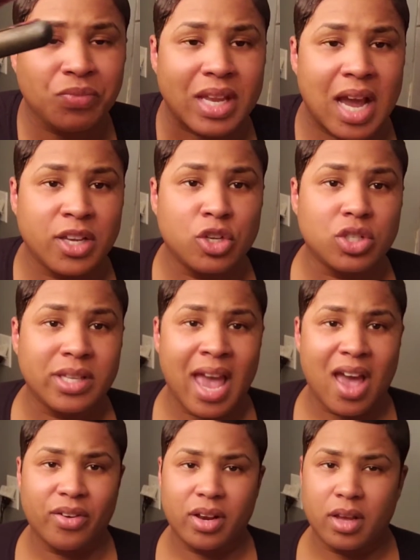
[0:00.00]
I usually
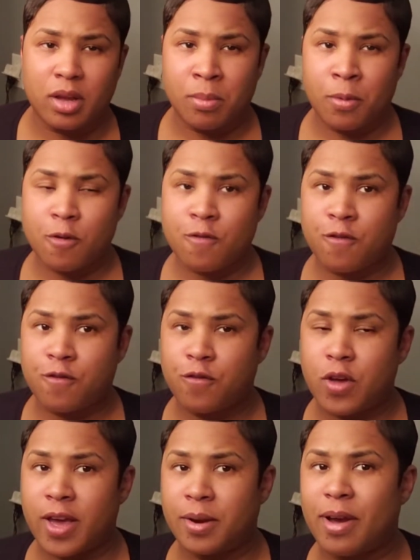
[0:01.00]
have it up
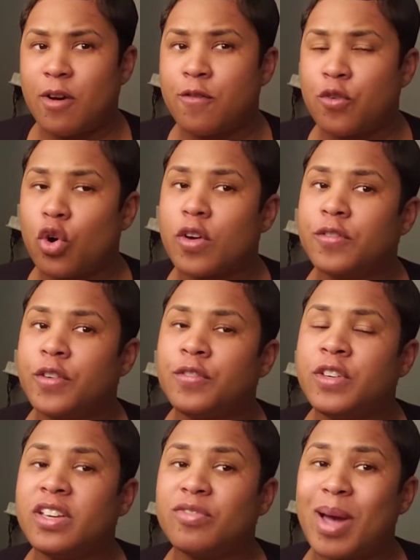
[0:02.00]
at about
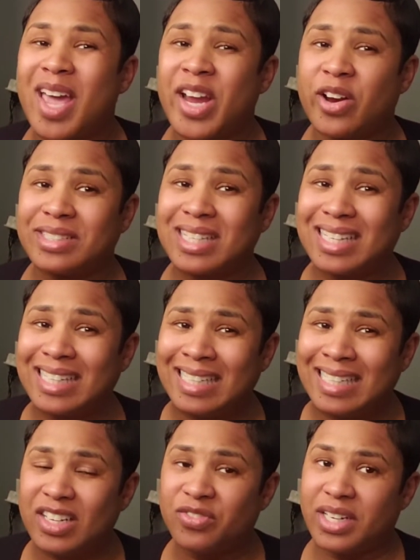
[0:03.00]
450 if my hair is
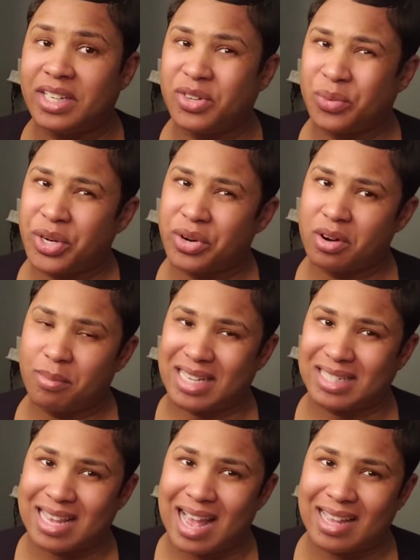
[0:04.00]
clean. If I need to recurl my
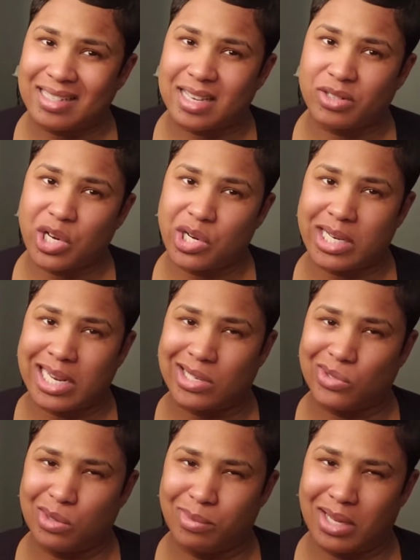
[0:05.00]
sides, I'll turn it
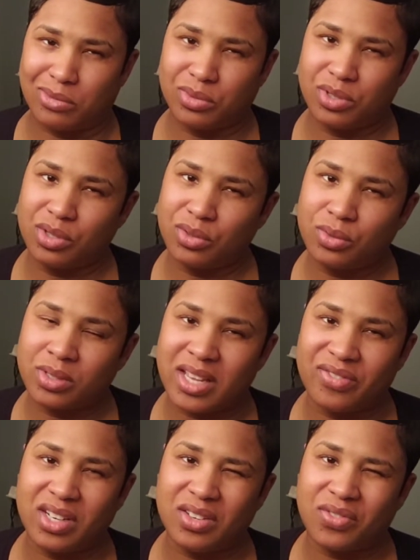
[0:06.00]
down to about
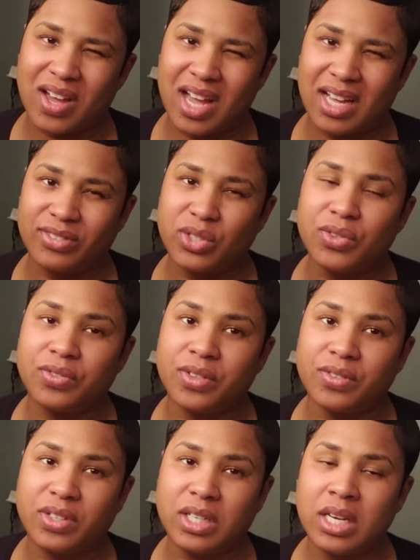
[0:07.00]
275,
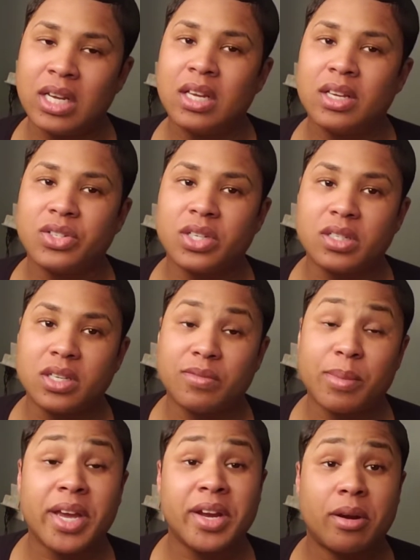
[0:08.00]
250, just to give
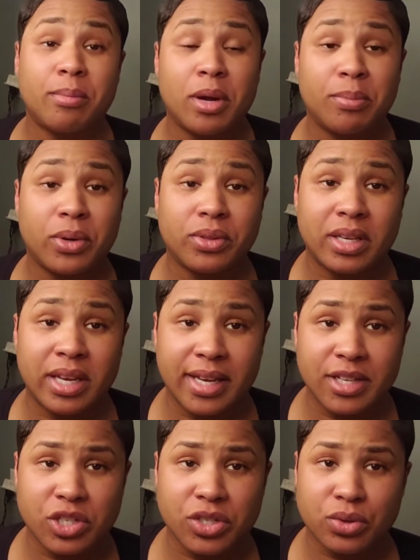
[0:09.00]
my hair a bump on the
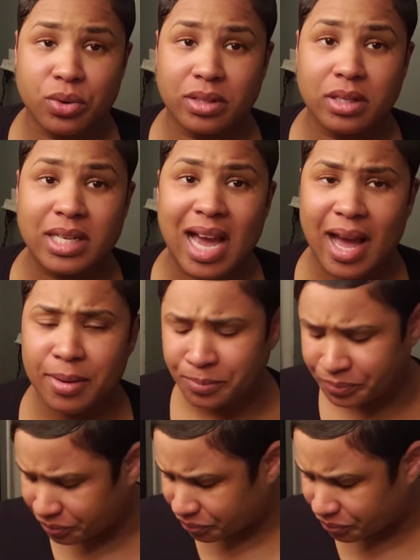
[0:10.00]
edges or in the top.